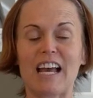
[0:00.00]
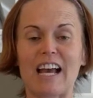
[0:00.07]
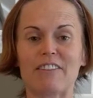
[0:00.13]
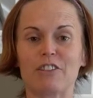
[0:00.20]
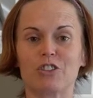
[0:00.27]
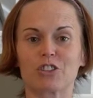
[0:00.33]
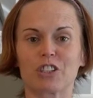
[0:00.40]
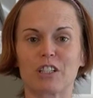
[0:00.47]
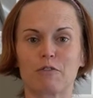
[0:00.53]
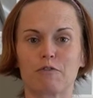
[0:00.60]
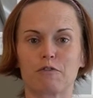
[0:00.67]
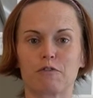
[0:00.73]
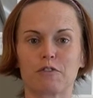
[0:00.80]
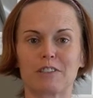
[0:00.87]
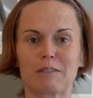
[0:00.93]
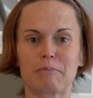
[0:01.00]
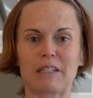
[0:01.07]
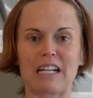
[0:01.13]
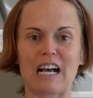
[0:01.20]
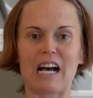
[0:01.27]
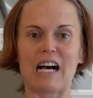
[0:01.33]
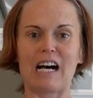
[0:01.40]
And then you're going to flip it
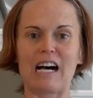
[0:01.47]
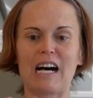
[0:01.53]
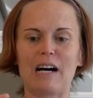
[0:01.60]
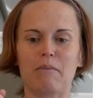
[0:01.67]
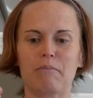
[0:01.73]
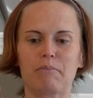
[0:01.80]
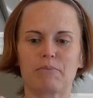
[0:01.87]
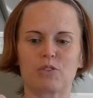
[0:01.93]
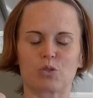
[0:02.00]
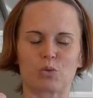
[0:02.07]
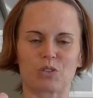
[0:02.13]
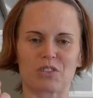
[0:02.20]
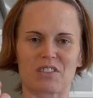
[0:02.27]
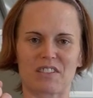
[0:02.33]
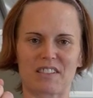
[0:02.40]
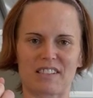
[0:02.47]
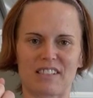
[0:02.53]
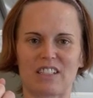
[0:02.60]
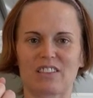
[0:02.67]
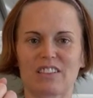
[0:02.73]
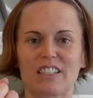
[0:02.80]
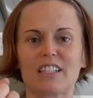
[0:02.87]
up towards the
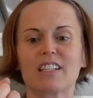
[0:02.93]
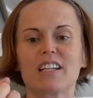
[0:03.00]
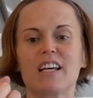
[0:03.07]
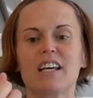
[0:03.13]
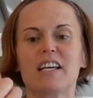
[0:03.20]
ceiling.